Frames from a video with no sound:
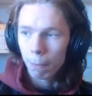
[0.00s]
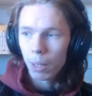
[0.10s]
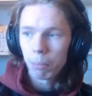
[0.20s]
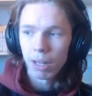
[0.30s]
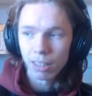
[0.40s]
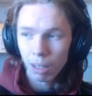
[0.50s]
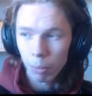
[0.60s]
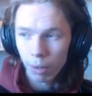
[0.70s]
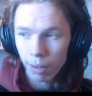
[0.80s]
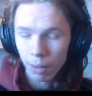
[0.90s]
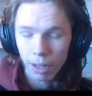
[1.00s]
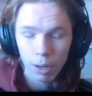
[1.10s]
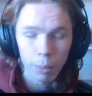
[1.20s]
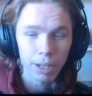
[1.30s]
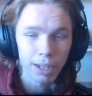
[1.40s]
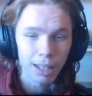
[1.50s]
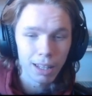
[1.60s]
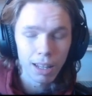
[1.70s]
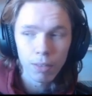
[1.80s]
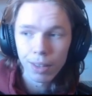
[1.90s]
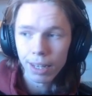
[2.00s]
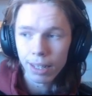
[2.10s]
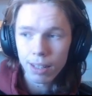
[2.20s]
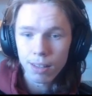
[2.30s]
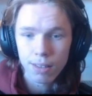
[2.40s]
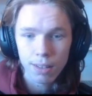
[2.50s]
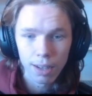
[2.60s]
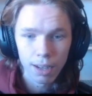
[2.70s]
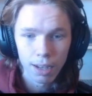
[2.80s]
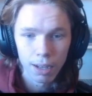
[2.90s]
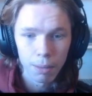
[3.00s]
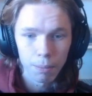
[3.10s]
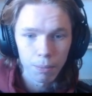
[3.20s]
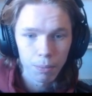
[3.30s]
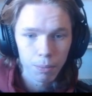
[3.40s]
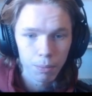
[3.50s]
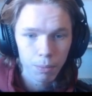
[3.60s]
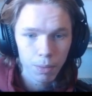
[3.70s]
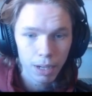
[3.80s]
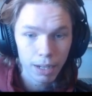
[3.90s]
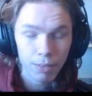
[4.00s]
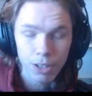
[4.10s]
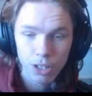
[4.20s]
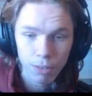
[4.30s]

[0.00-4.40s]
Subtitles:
But next up, we got a level that is, it features the